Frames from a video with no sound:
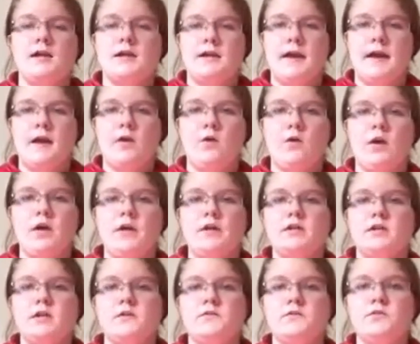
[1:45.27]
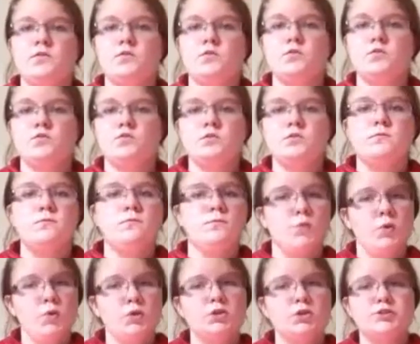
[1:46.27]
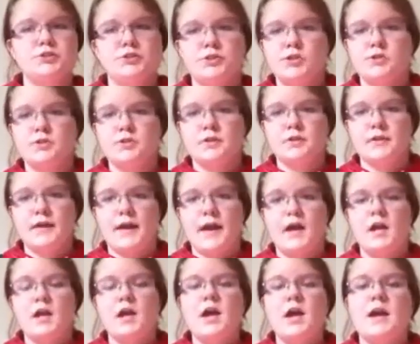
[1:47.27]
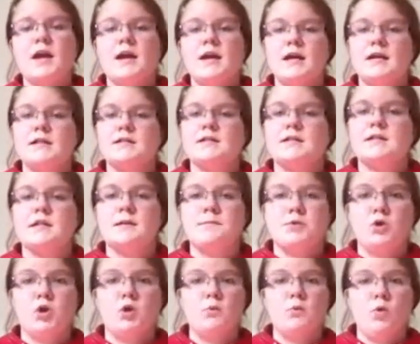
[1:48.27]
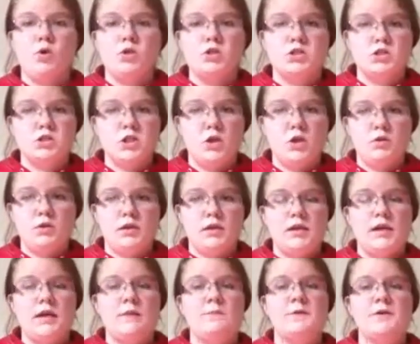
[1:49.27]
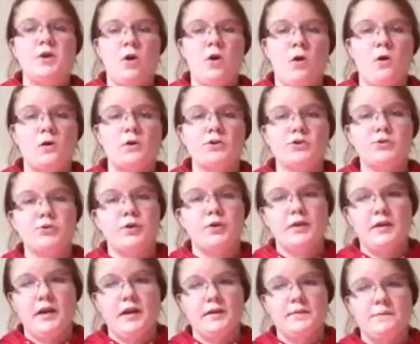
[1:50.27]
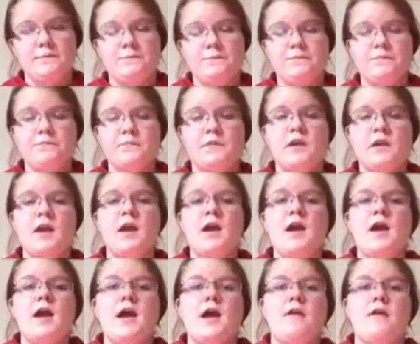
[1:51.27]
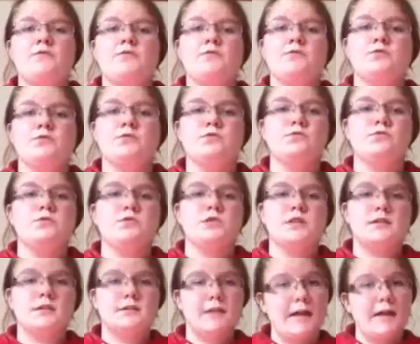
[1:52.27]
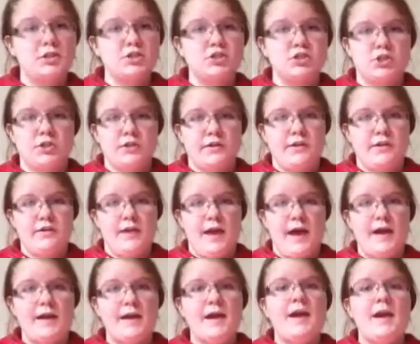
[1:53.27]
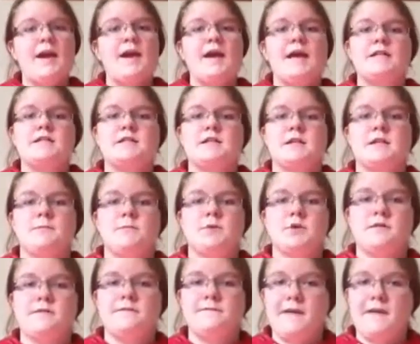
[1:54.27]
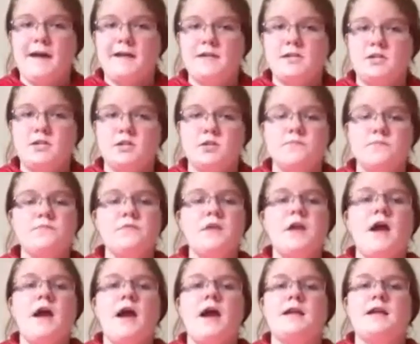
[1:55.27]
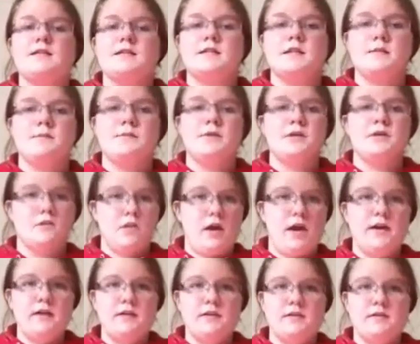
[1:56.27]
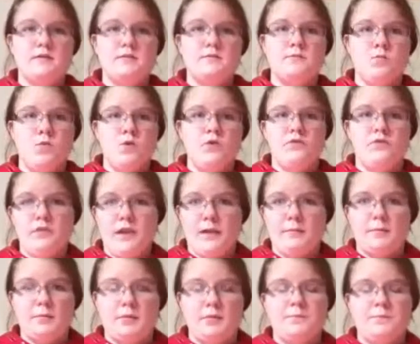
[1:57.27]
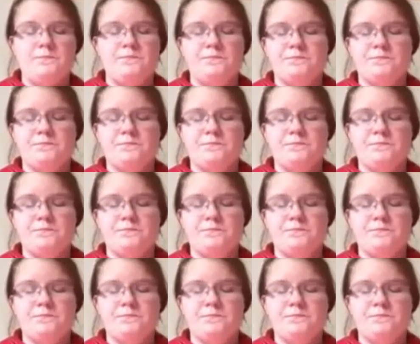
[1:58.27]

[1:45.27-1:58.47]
Now, if you use more sugar than that, it's going to burn more slowly and be harder to ignite. If you use less sugar than that, it's going to burn faster and it's going to be a lot more flammable.